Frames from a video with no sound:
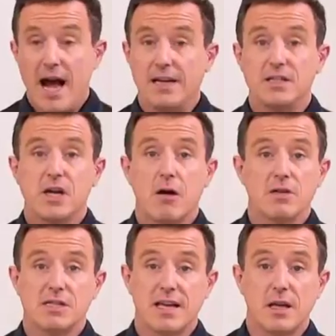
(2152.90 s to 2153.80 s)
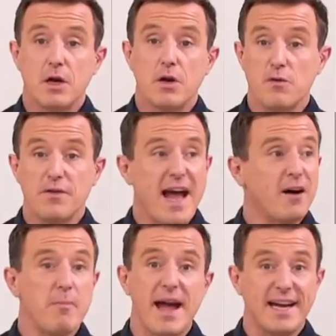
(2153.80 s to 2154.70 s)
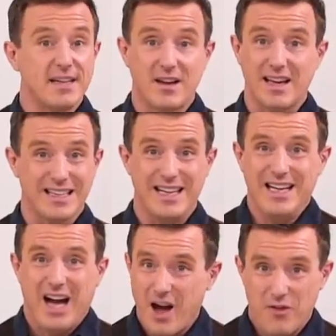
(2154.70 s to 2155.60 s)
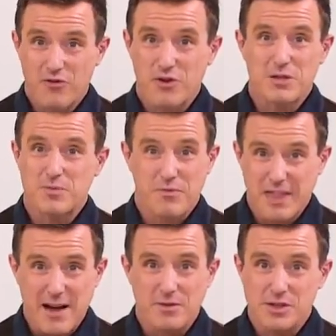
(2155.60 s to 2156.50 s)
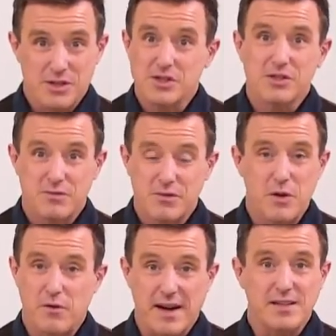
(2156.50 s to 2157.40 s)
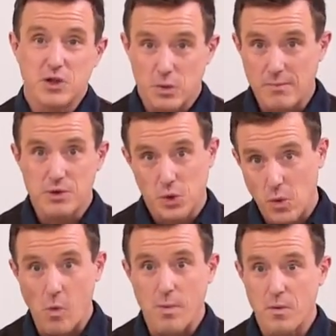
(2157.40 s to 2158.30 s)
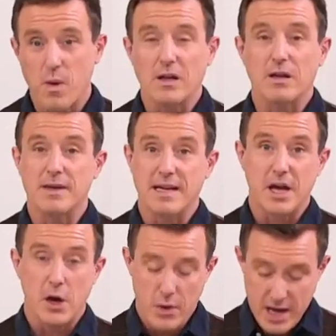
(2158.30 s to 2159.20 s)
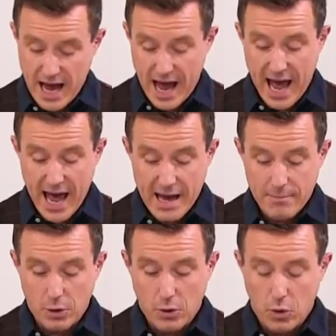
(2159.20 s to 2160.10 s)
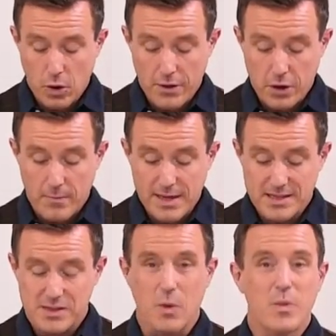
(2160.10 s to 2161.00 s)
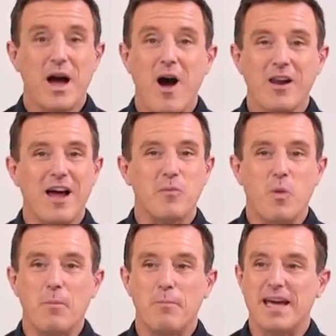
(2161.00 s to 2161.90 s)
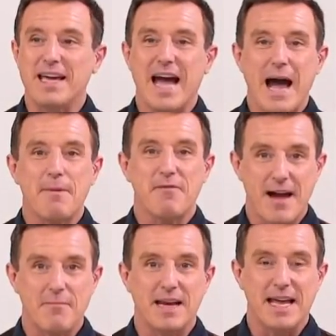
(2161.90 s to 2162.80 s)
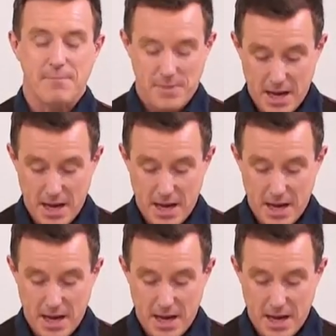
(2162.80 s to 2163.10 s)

And as Sara is saying, you, you've now made, like, hundreds, thousands of new friends who I'm sure will be welcoming you um, on all of the comments as well. We are like one big happy family.